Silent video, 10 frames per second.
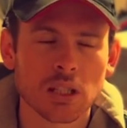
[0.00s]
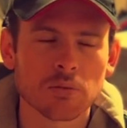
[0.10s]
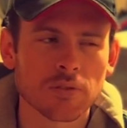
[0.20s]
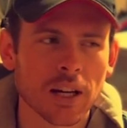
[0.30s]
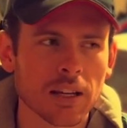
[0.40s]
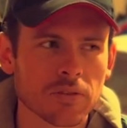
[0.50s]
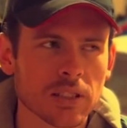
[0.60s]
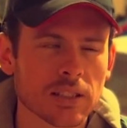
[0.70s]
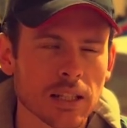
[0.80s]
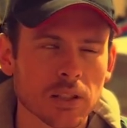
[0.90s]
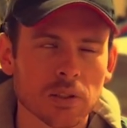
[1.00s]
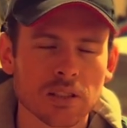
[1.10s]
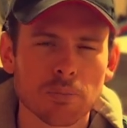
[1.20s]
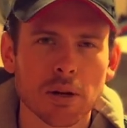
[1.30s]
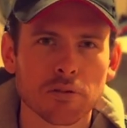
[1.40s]
5 to 10 degrees
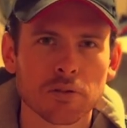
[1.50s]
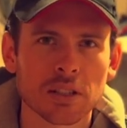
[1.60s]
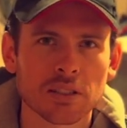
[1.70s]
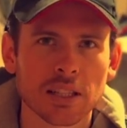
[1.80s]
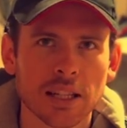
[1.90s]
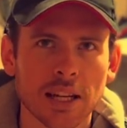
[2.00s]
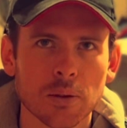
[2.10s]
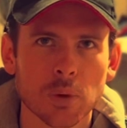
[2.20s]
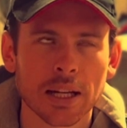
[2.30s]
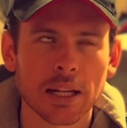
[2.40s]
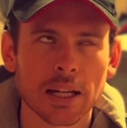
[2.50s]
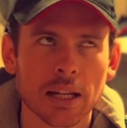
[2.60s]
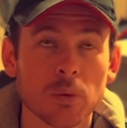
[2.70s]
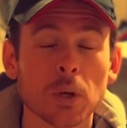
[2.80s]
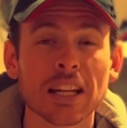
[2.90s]
above freezing and rainy
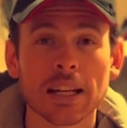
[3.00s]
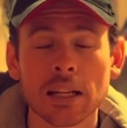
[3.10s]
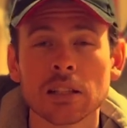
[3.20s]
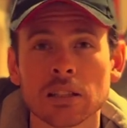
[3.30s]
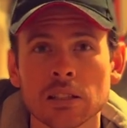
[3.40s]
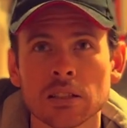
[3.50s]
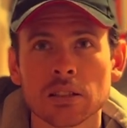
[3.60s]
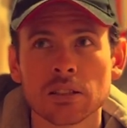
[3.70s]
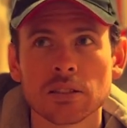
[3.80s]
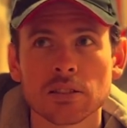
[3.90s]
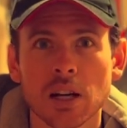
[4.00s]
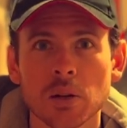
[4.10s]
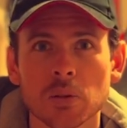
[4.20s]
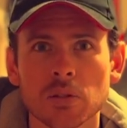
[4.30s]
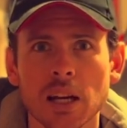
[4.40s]
and windy. So
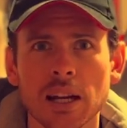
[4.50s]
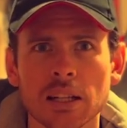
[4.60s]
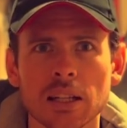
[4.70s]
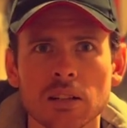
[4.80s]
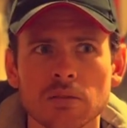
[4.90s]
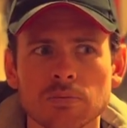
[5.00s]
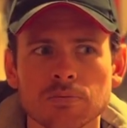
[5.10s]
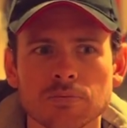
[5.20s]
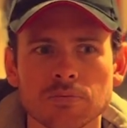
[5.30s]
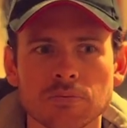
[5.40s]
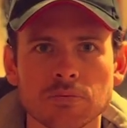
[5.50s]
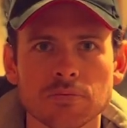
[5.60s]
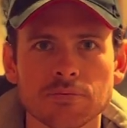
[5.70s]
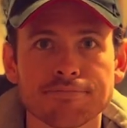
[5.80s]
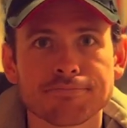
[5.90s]
not ideal. But
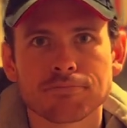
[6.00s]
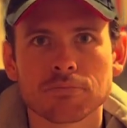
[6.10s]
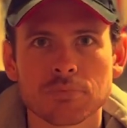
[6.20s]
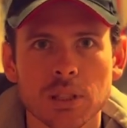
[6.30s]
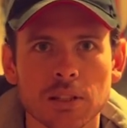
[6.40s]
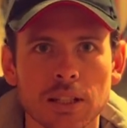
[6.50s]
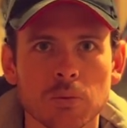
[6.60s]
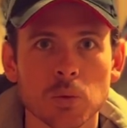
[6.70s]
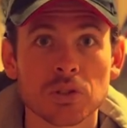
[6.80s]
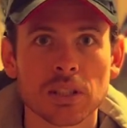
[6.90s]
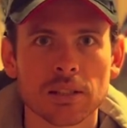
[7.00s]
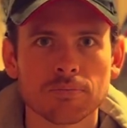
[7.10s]
hey, we'll see.